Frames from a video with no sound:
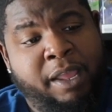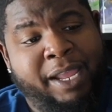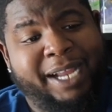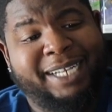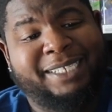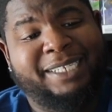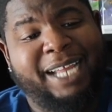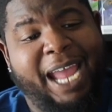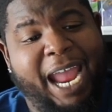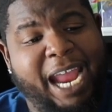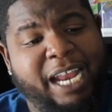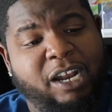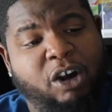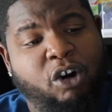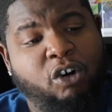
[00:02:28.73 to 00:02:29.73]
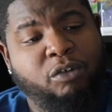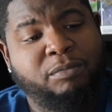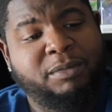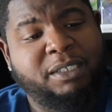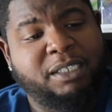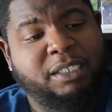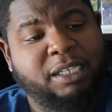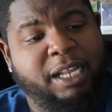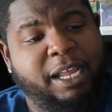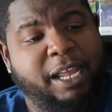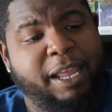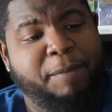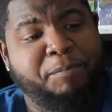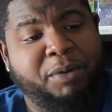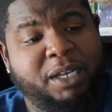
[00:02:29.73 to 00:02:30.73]
It's 8 ohms
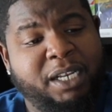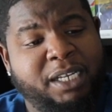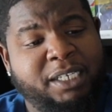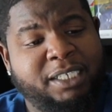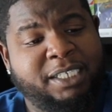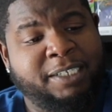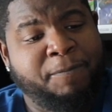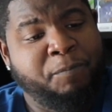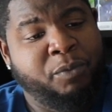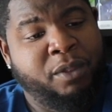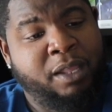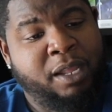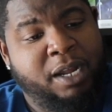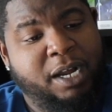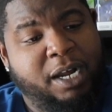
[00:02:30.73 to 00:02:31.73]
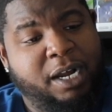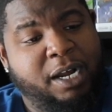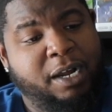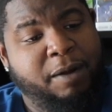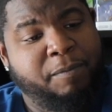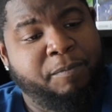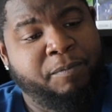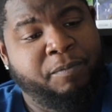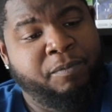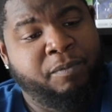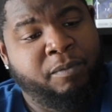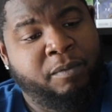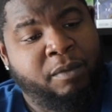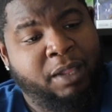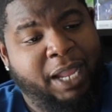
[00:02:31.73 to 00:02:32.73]
impedance, and
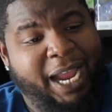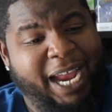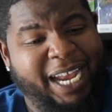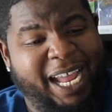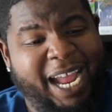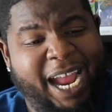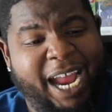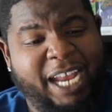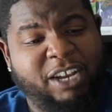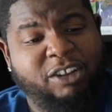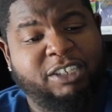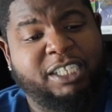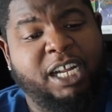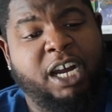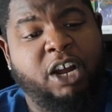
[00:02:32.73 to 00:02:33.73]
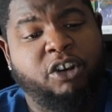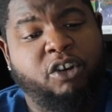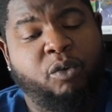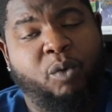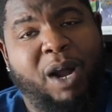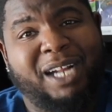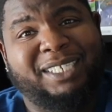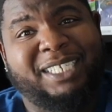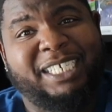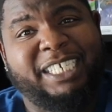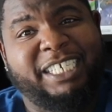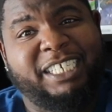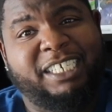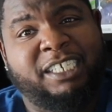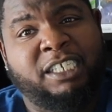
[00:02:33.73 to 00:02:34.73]
it handles 100 watts
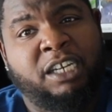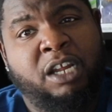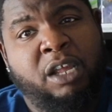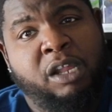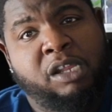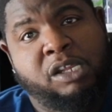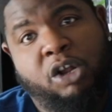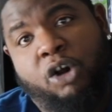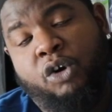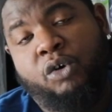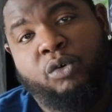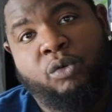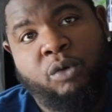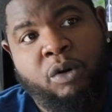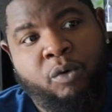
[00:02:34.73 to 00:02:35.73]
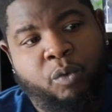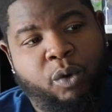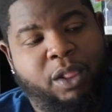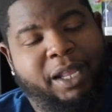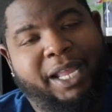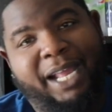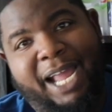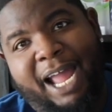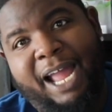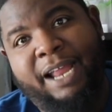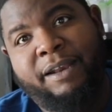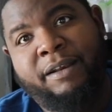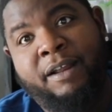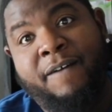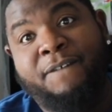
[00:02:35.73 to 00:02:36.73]
each. So we're looking
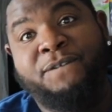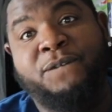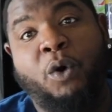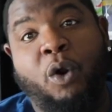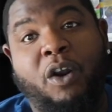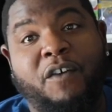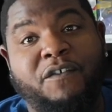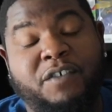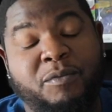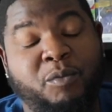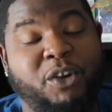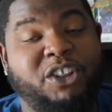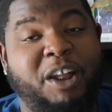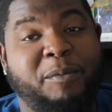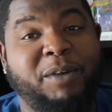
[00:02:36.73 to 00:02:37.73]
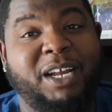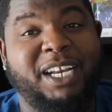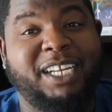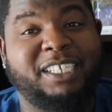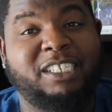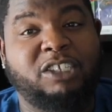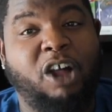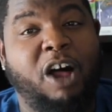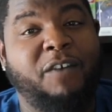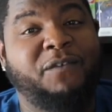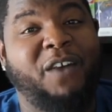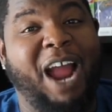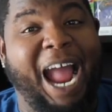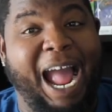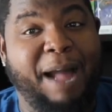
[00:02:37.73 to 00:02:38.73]
at 4 of them, which I'm going to install
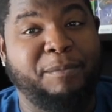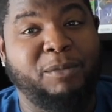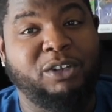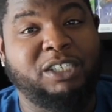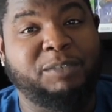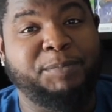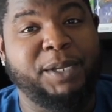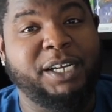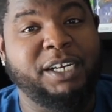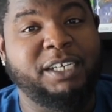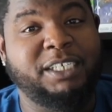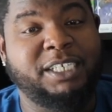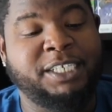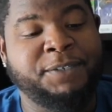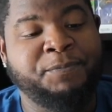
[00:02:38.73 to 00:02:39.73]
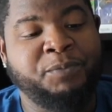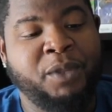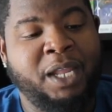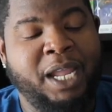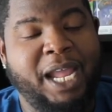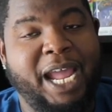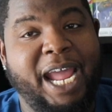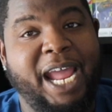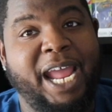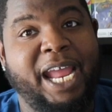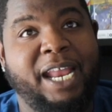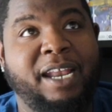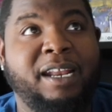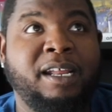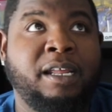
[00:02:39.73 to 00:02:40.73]
for Atmos speakers.
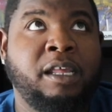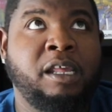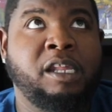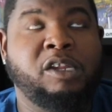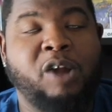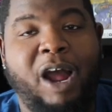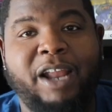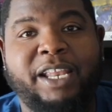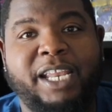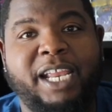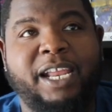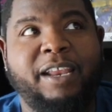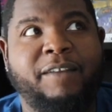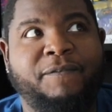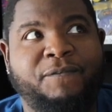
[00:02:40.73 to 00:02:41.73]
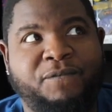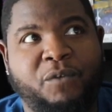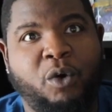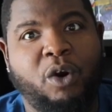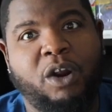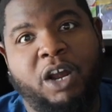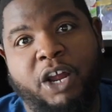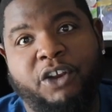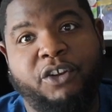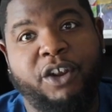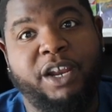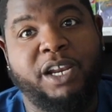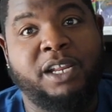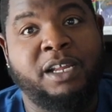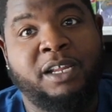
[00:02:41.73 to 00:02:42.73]
And so I'd need
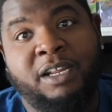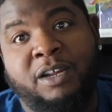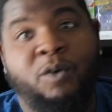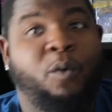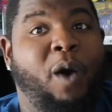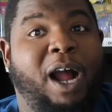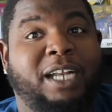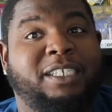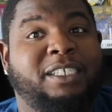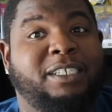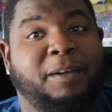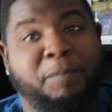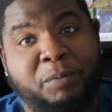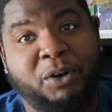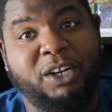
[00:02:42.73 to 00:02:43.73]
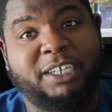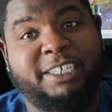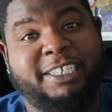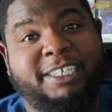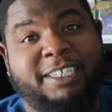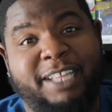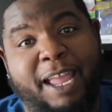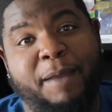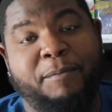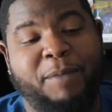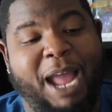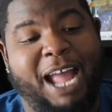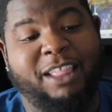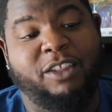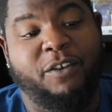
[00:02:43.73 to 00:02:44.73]
400 watts to push them
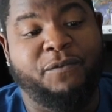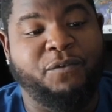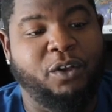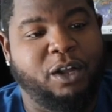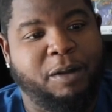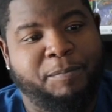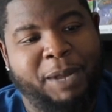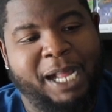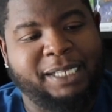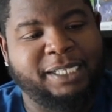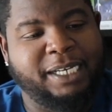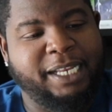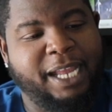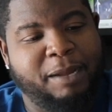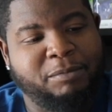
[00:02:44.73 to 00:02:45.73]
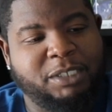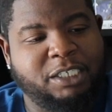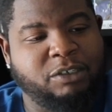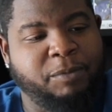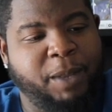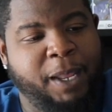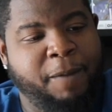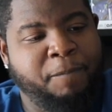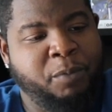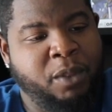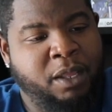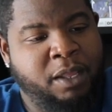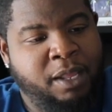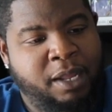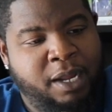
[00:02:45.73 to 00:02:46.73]
at their full capacity, I'm assuming.
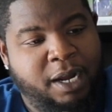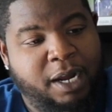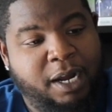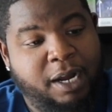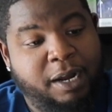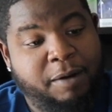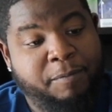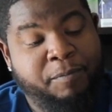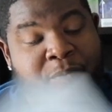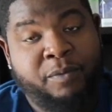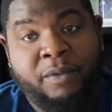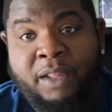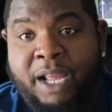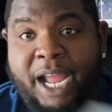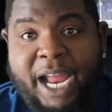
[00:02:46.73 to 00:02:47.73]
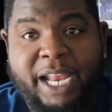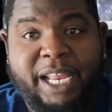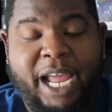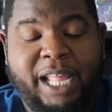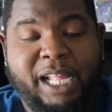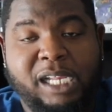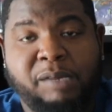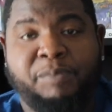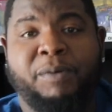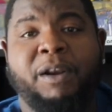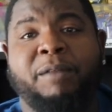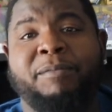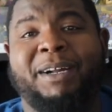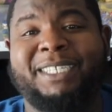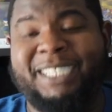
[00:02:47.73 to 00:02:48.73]
And yeah, that's
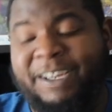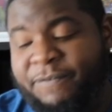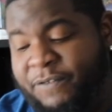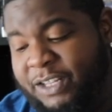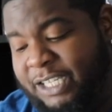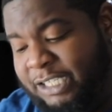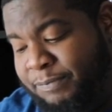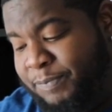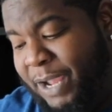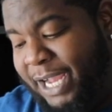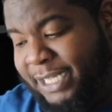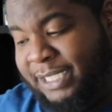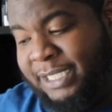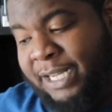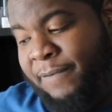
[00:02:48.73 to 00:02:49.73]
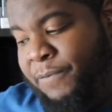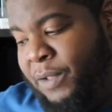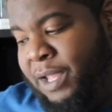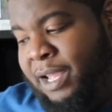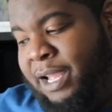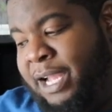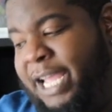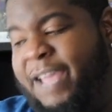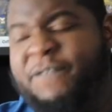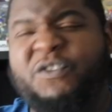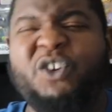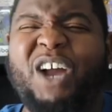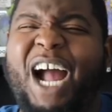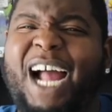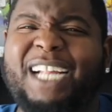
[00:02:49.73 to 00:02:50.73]
pretty much it for the specs.
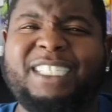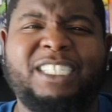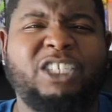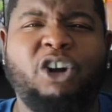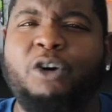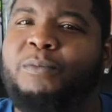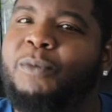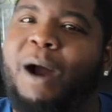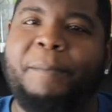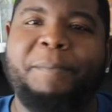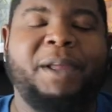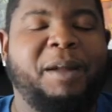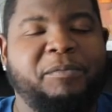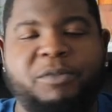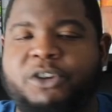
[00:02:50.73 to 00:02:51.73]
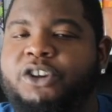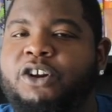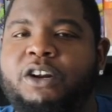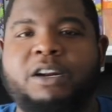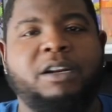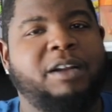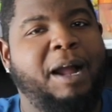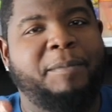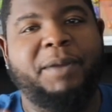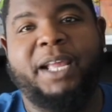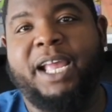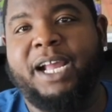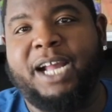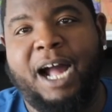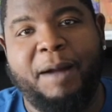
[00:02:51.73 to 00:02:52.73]
If you guys know, I mean, I'm sure I'm going
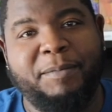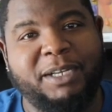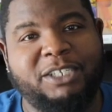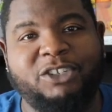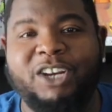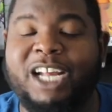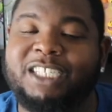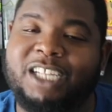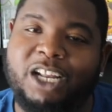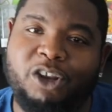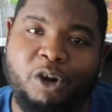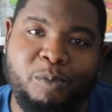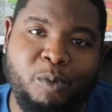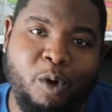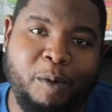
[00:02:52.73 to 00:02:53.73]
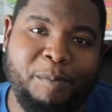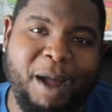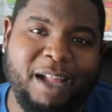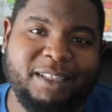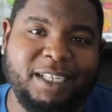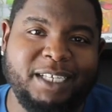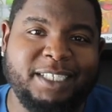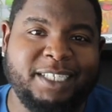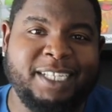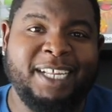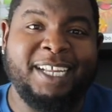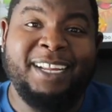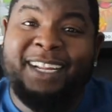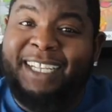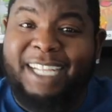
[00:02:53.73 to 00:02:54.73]
to get comments. You guys are going to know more about this.
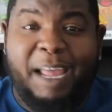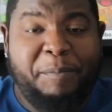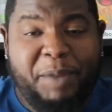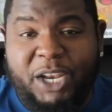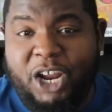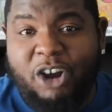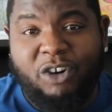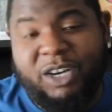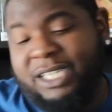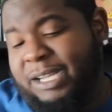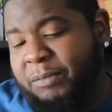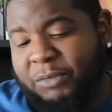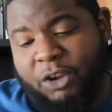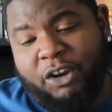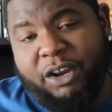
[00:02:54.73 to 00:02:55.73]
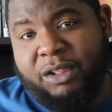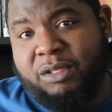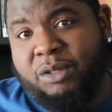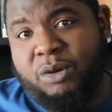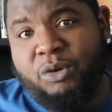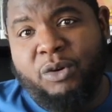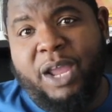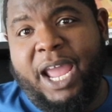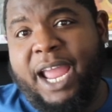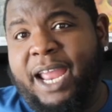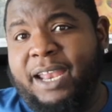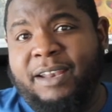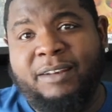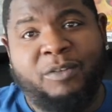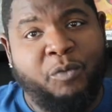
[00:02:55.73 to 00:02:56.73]
Let me know, because I'm learning too,
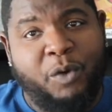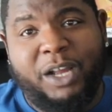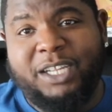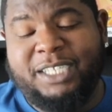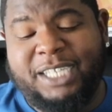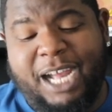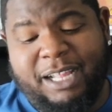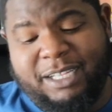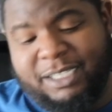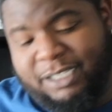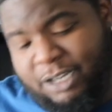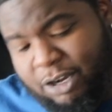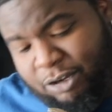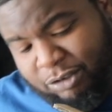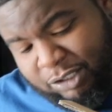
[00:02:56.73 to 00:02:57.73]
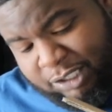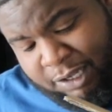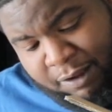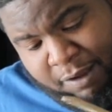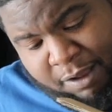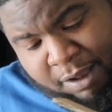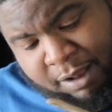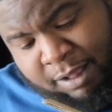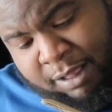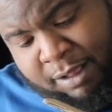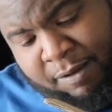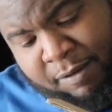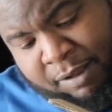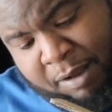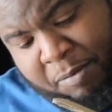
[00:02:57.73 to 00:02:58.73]
and we're going to see how this goes.
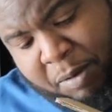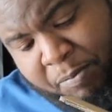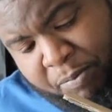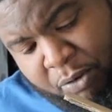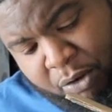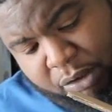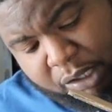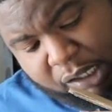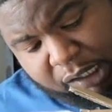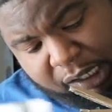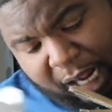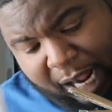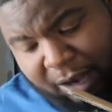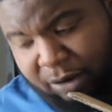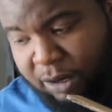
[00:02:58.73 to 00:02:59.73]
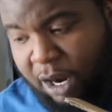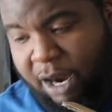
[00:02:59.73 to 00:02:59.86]
Let me pull these out.